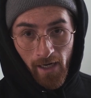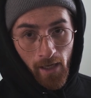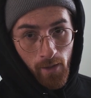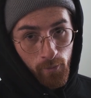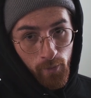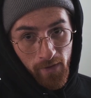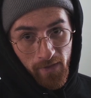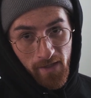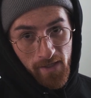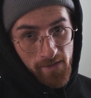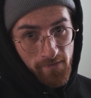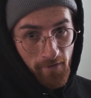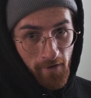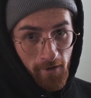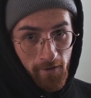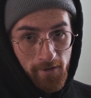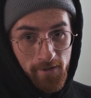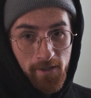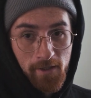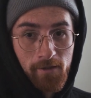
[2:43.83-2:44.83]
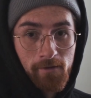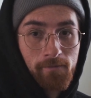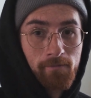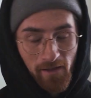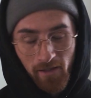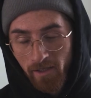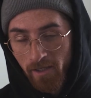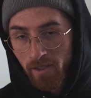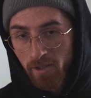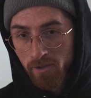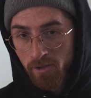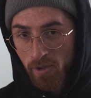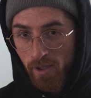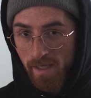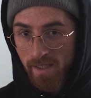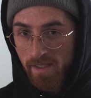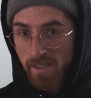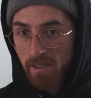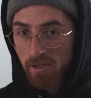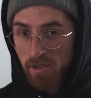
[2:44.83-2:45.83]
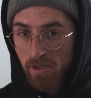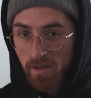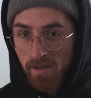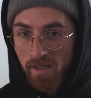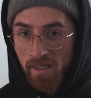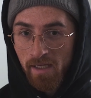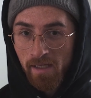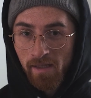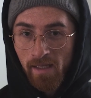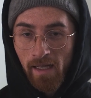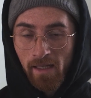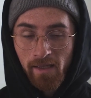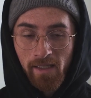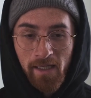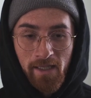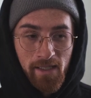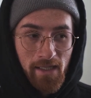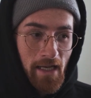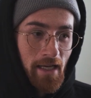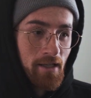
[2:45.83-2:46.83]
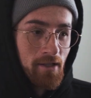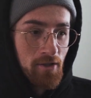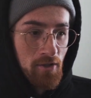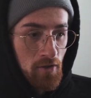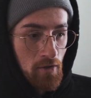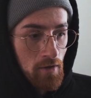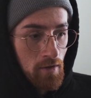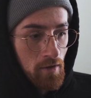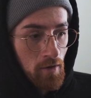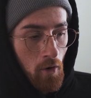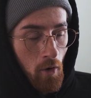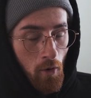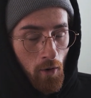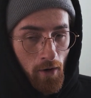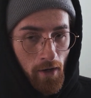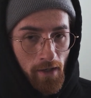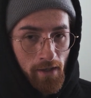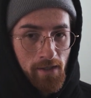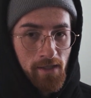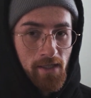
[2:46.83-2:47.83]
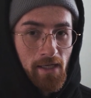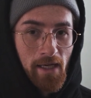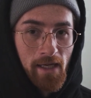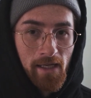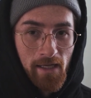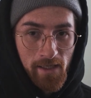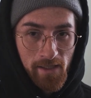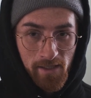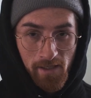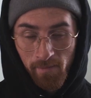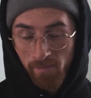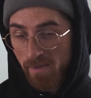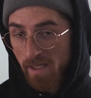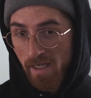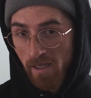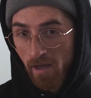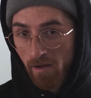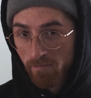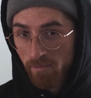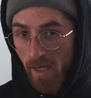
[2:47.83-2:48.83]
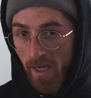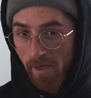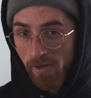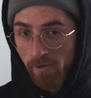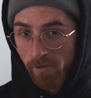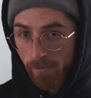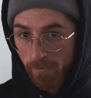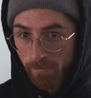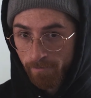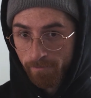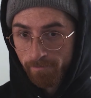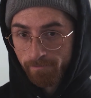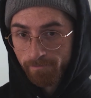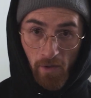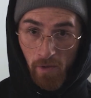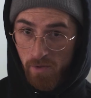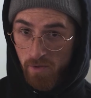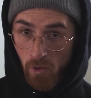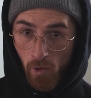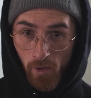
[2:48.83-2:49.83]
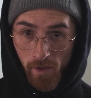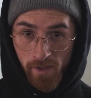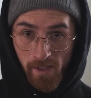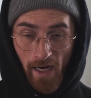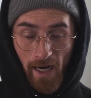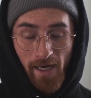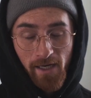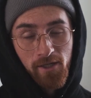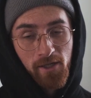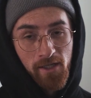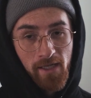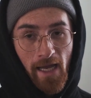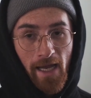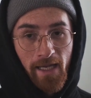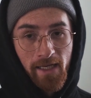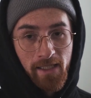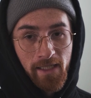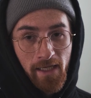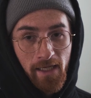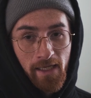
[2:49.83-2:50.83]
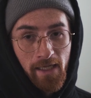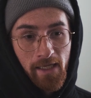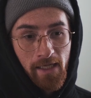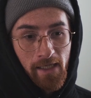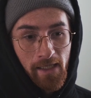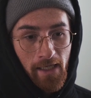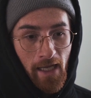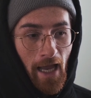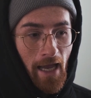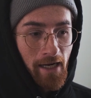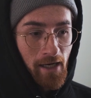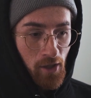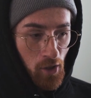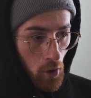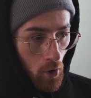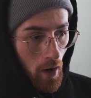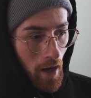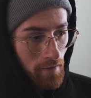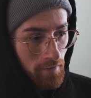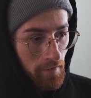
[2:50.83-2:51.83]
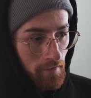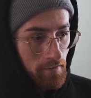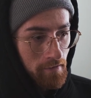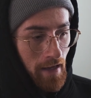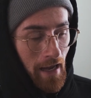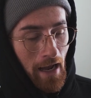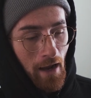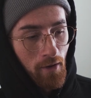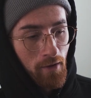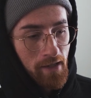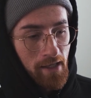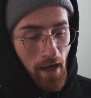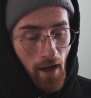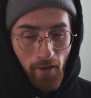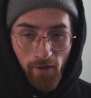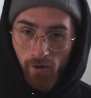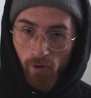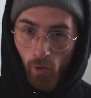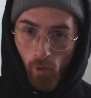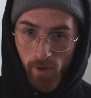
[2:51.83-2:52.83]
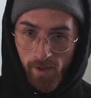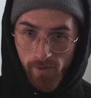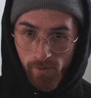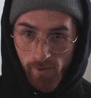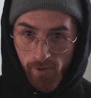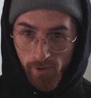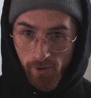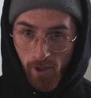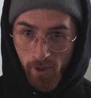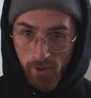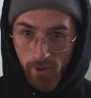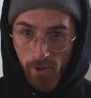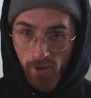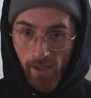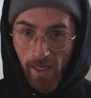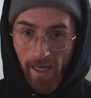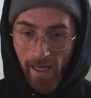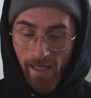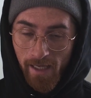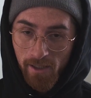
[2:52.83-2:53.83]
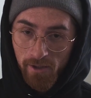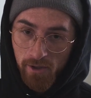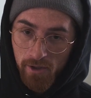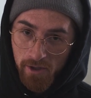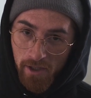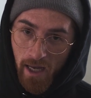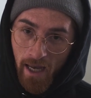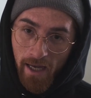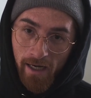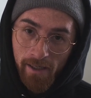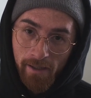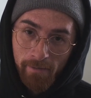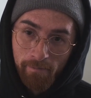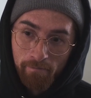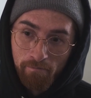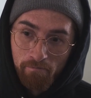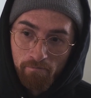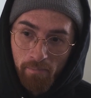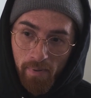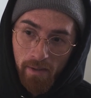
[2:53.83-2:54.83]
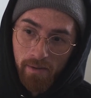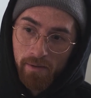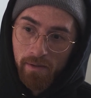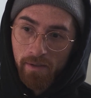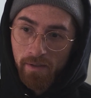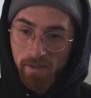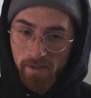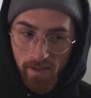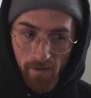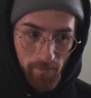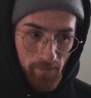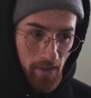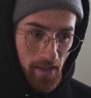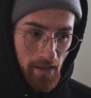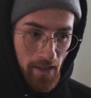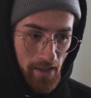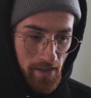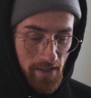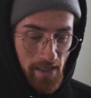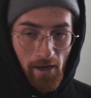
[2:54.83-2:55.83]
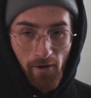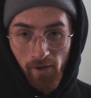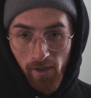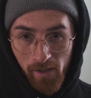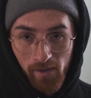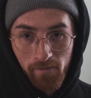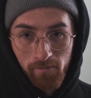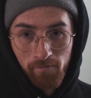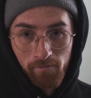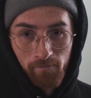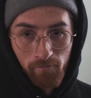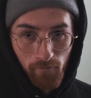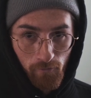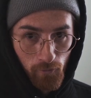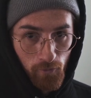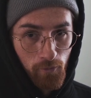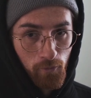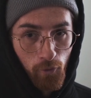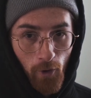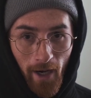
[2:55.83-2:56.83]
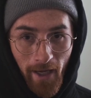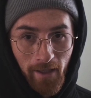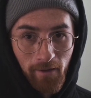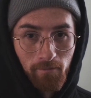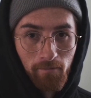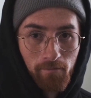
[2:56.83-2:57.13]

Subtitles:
ended up with this verse. And the little transition thing that leads into the chorus is something of my own. For those chords, I just had to kind of go off of how the other chords were structured and just kind of build something that sounded right.